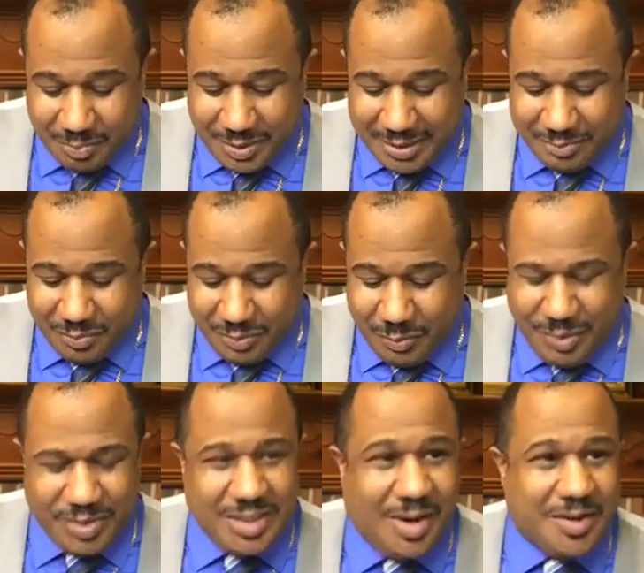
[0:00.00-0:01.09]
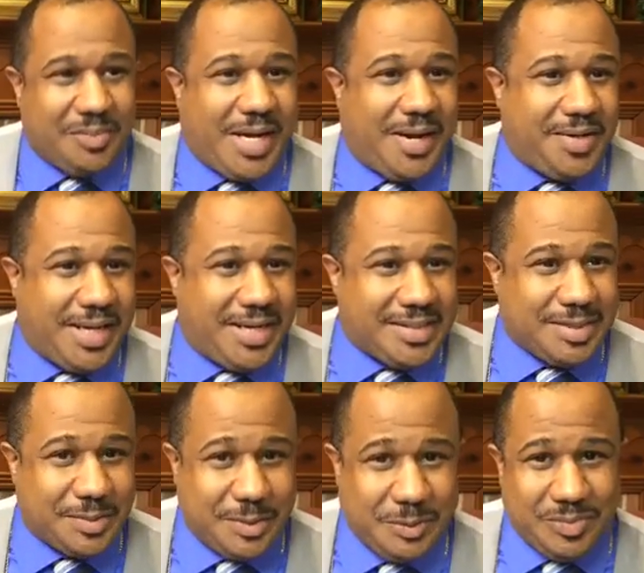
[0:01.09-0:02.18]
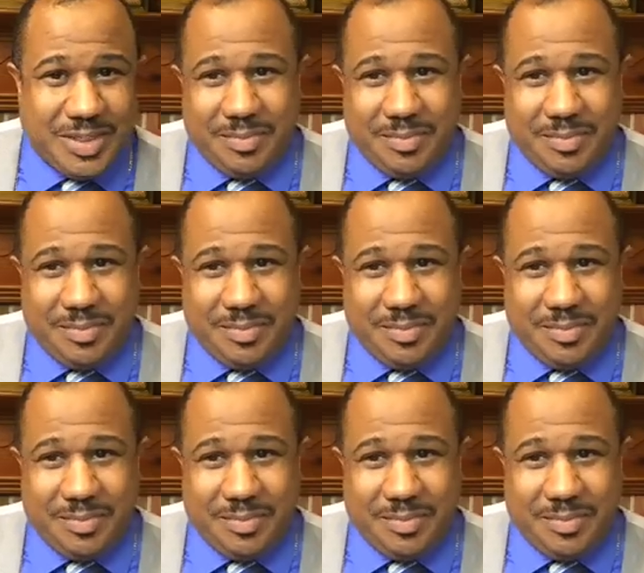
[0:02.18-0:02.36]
But we were talked about as a group.